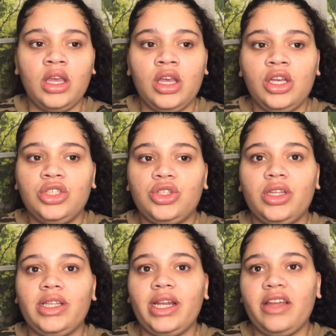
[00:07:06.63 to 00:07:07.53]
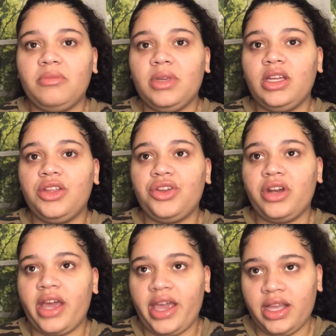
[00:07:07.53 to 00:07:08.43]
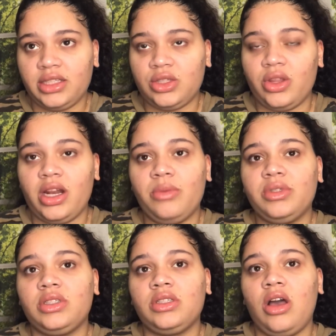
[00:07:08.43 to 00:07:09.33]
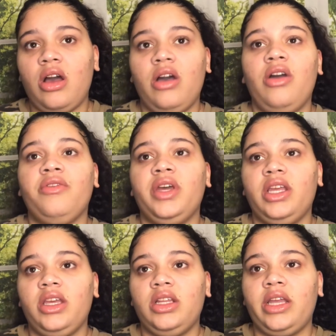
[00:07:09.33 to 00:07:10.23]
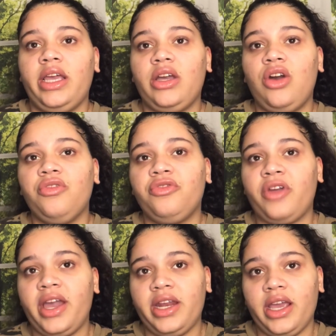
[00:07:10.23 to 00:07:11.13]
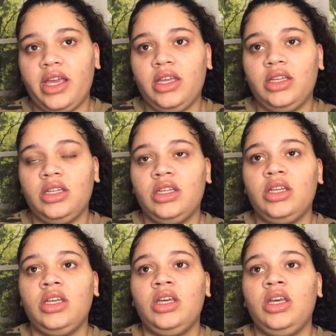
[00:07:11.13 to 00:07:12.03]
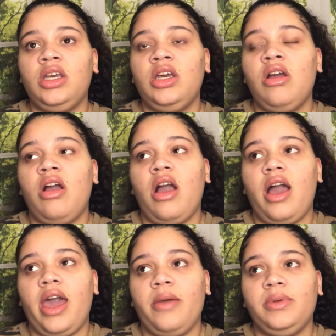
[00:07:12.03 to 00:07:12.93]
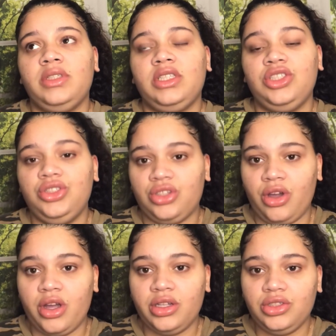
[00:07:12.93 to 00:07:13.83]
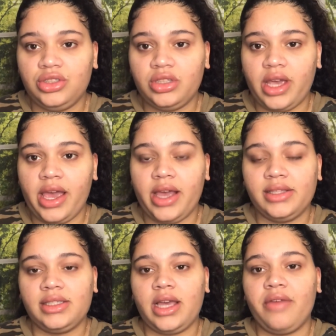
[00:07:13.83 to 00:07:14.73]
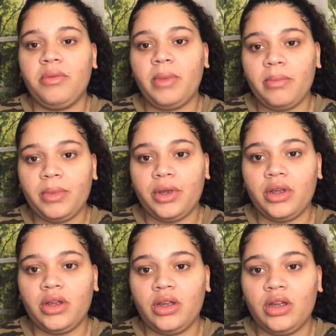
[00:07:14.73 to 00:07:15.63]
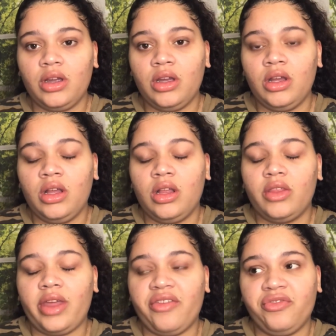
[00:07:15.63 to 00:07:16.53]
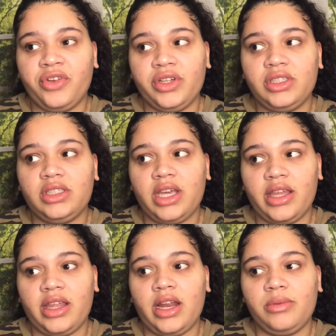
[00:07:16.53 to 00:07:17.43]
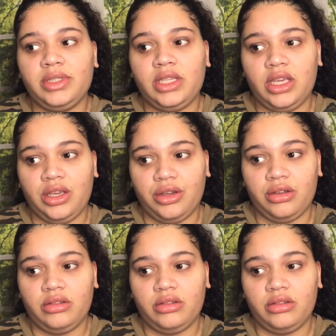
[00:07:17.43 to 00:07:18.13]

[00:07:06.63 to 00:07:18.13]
So then they left me another night. So then I was already, like, on Friday, I was discharged. And I remember that first day that I was here,